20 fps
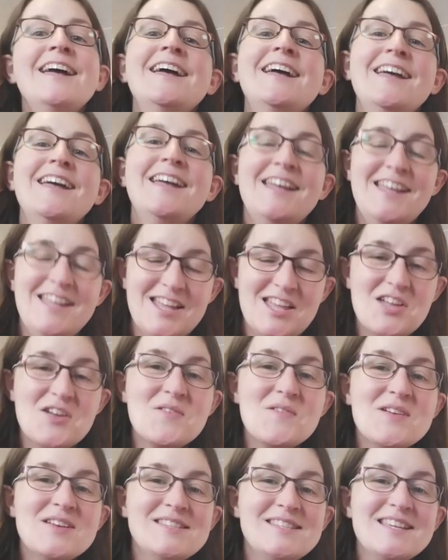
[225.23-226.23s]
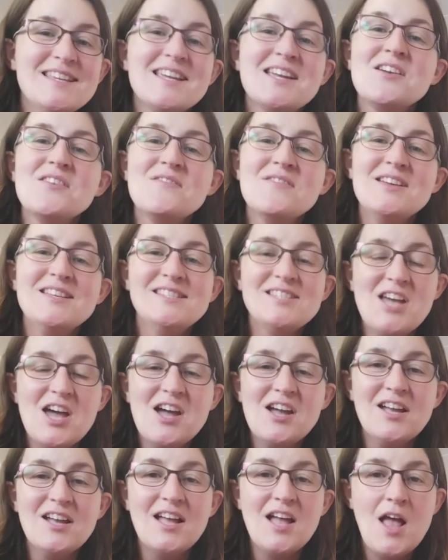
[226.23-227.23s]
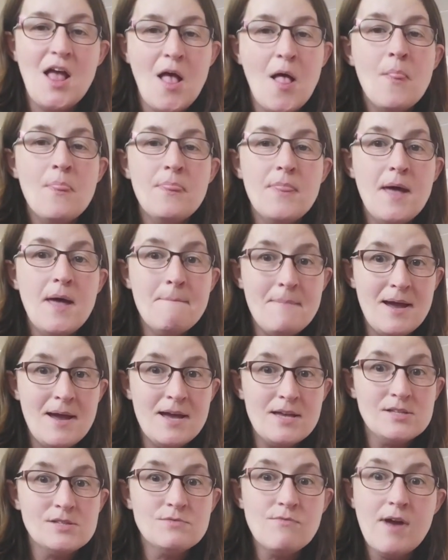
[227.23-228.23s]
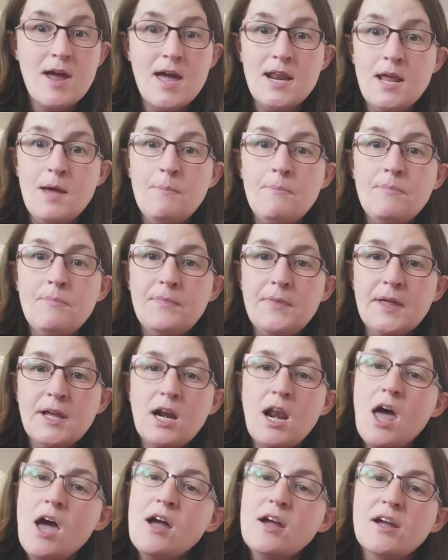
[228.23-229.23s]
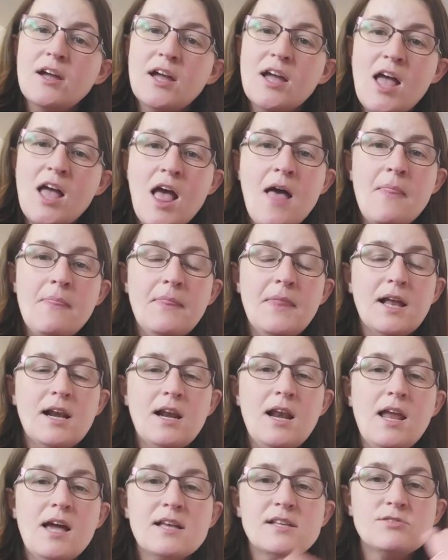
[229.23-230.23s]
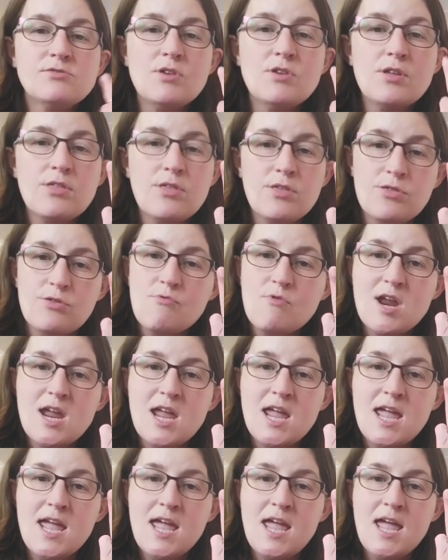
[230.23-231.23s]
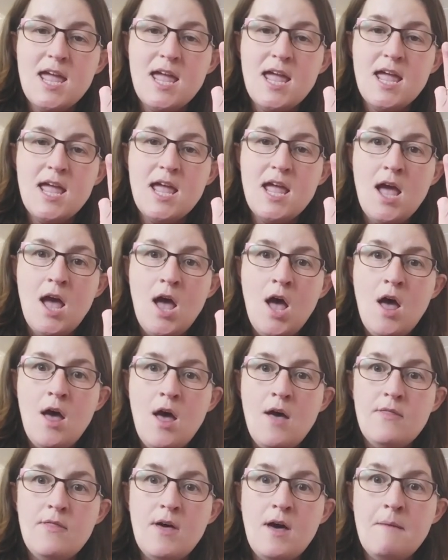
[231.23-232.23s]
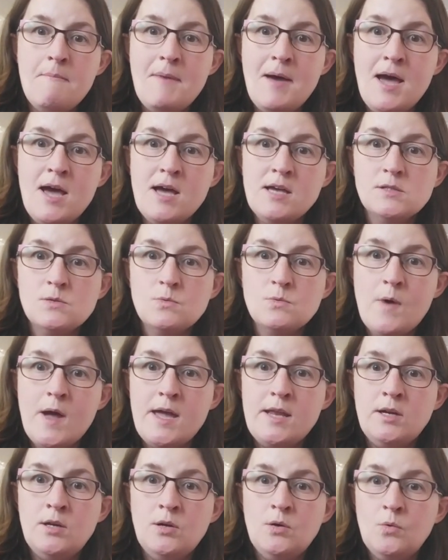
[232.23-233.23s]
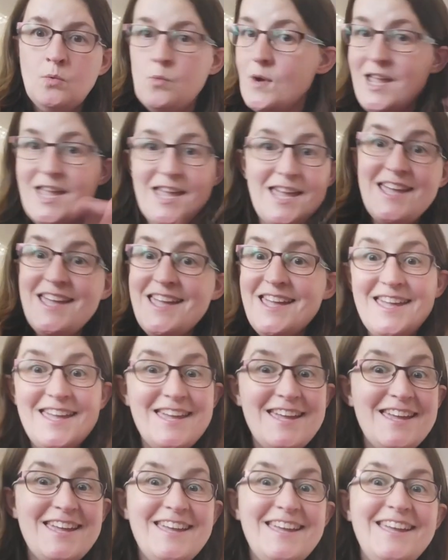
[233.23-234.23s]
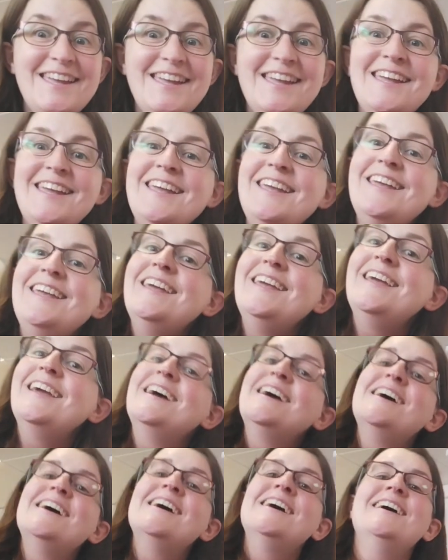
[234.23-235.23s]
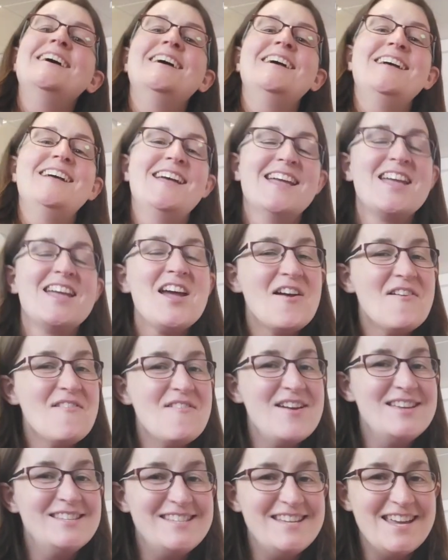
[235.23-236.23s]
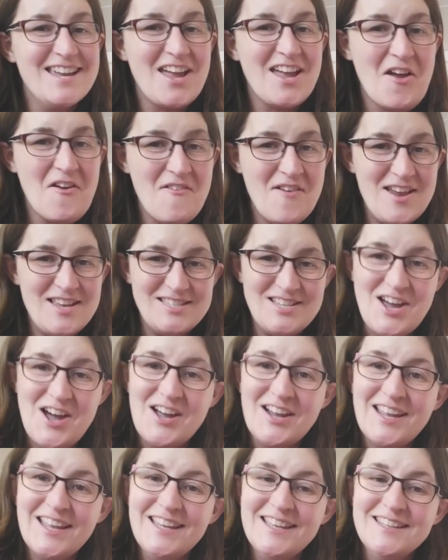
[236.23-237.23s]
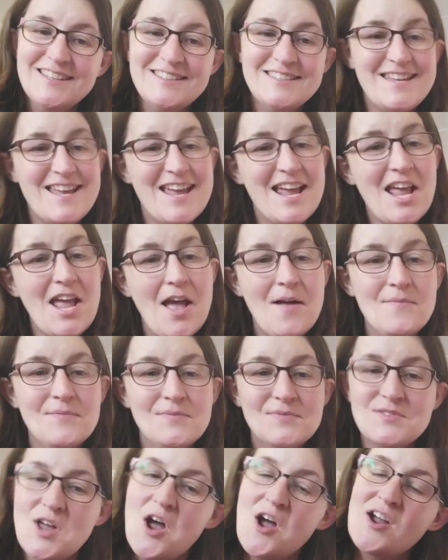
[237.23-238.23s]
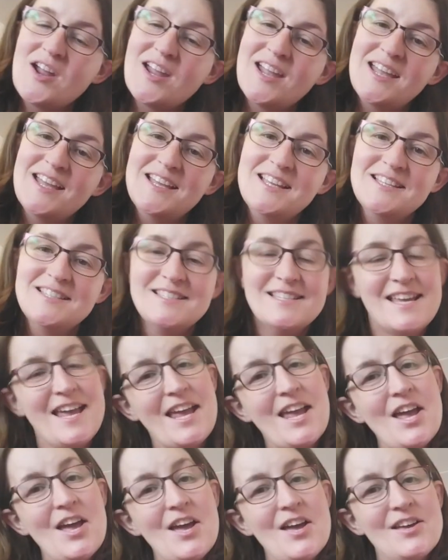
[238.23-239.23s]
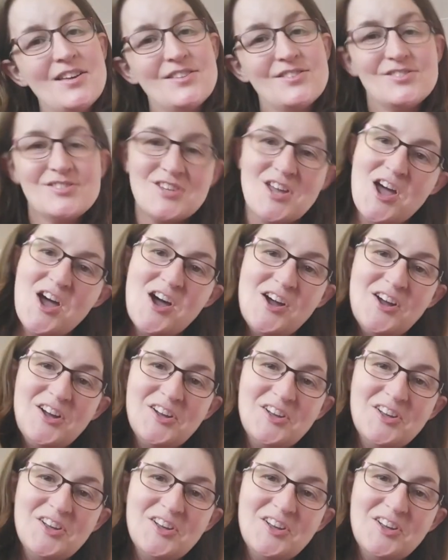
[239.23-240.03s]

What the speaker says: Hickory Dickory Dock, the mouse ran up the clock. The clock struck three, the mouse went wee. Hickory Dickory Dock, tick tock, tick tock.